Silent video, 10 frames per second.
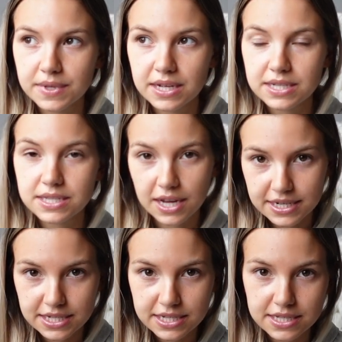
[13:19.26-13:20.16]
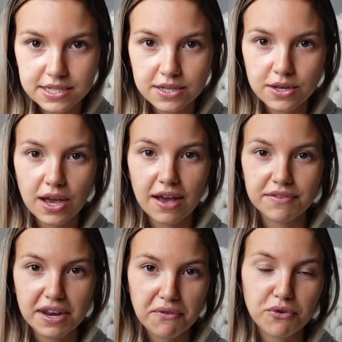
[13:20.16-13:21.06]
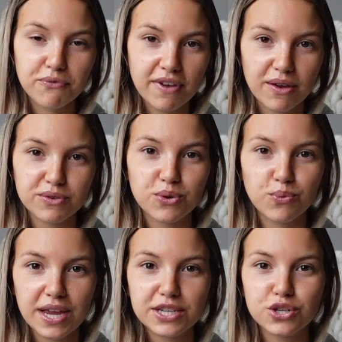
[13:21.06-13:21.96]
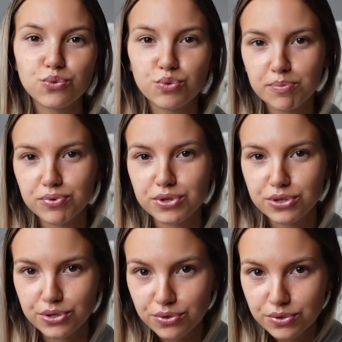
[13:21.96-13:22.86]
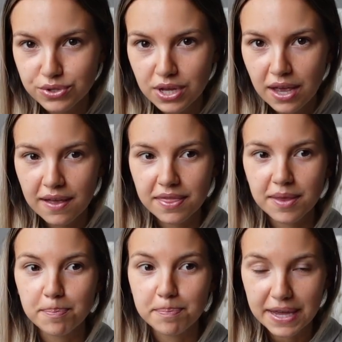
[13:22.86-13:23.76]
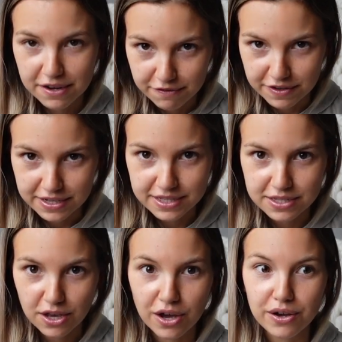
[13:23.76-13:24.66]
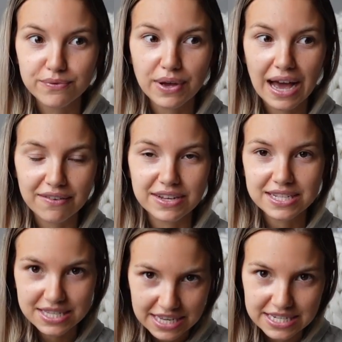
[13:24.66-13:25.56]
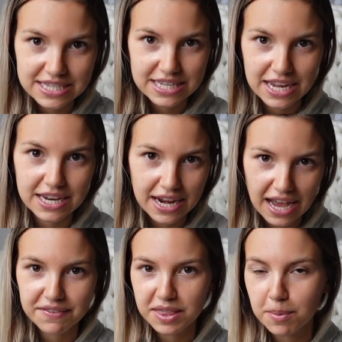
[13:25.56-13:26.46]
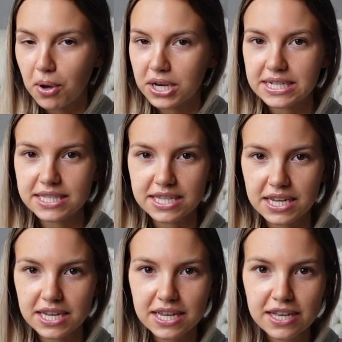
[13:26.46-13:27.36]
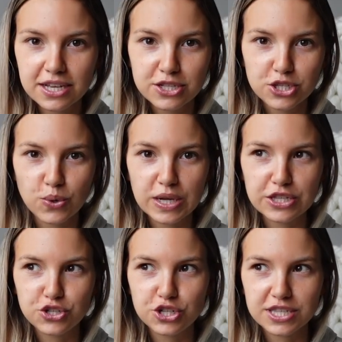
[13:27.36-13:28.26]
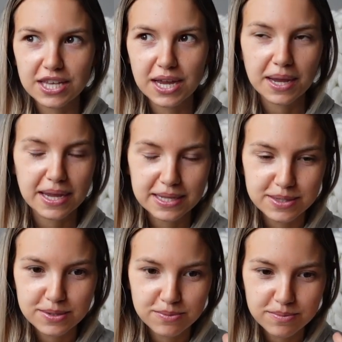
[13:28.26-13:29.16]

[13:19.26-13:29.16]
scientists have never found a way to reproduce the benefits of having skin to skin and having the body sync. So it's just like, it's